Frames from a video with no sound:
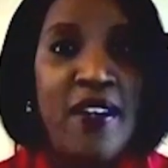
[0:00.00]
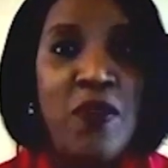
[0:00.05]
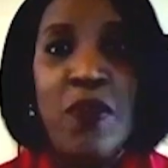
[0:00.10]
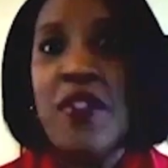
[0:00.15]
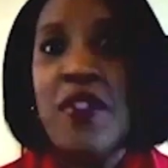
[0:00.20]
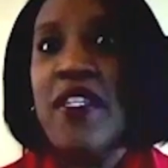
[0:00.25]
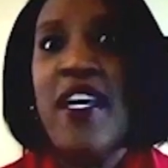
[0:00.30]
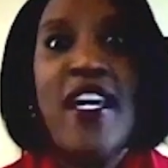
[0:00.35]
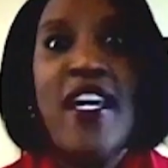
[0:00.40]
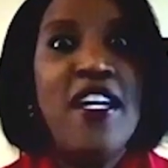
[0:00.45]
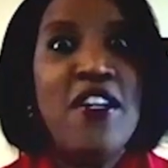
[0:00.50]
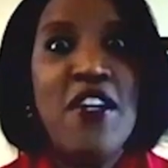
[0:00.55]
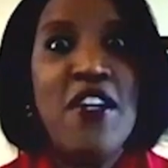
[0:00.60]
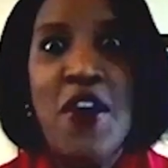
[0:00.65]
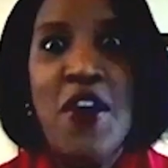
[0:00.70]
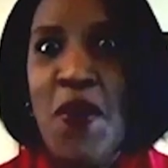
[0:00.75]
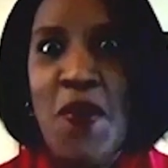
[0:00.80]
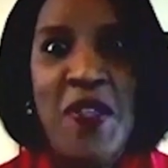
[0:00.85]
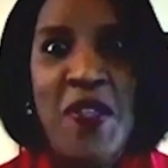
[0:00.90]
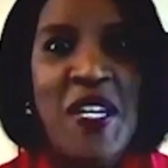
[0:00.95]
or saying
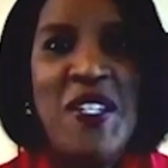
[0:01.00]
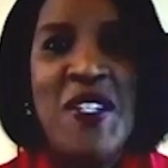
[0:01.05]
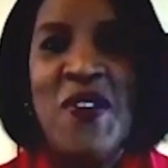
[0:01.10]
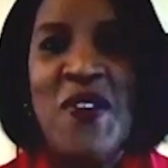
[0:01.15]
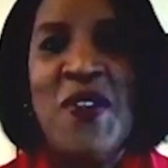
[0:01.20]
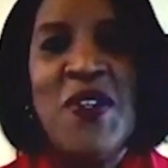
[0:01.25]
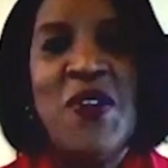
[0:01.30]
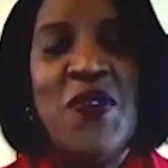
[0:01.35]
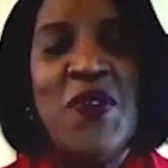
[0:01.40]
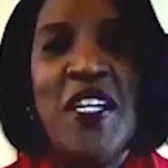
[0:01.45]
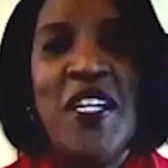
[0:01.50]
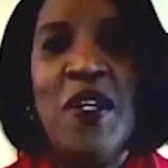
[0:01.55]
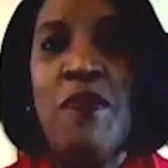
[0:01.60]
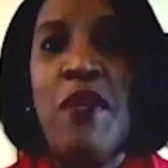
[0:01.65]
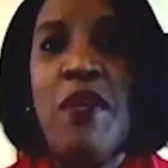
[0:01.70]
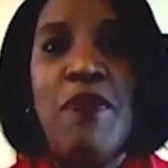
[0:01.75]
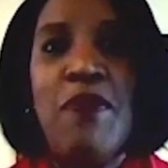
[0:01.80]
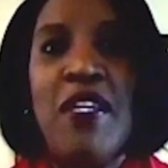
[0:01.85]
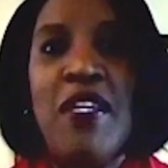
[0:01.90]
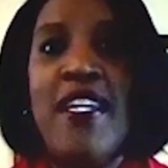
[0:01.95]
no, they don't agree, or
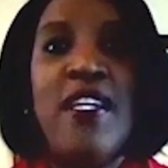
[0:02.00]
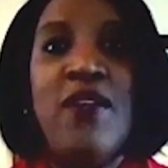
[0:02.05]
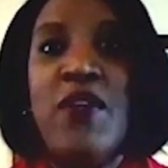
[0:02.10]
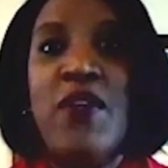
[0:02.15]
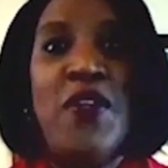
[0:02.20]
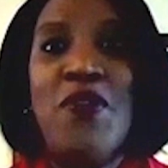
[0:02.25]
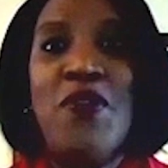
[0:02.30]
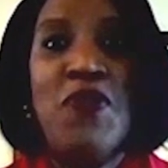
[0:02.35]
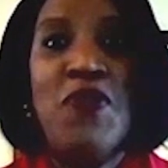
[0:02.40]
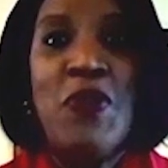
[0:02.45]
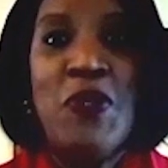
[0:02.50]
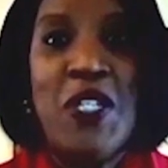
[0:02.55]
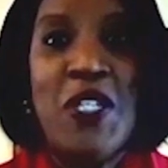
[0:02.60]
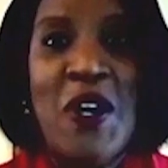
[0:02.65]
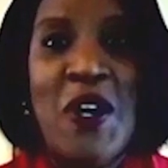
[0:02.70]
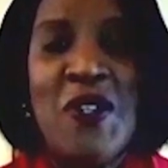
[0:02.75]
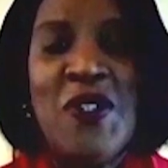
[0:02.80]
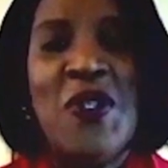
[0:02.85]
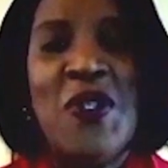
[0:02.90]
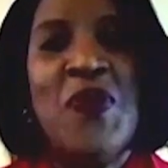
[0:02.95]
maybe getting ready to throw
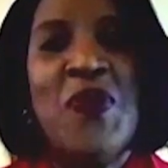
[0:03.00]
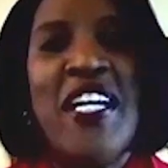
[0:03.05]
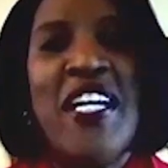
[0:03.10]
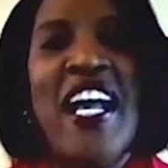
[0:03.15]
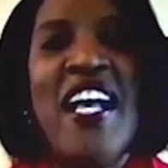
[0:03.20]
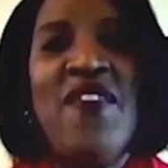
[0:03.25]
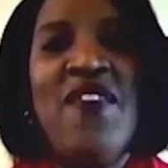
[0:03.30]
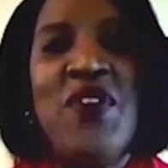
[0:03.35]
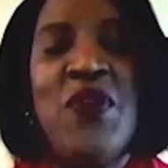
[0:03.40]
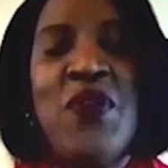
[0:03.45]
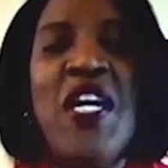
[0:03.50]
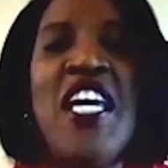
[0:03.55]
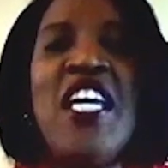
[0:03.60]
darts or what have you.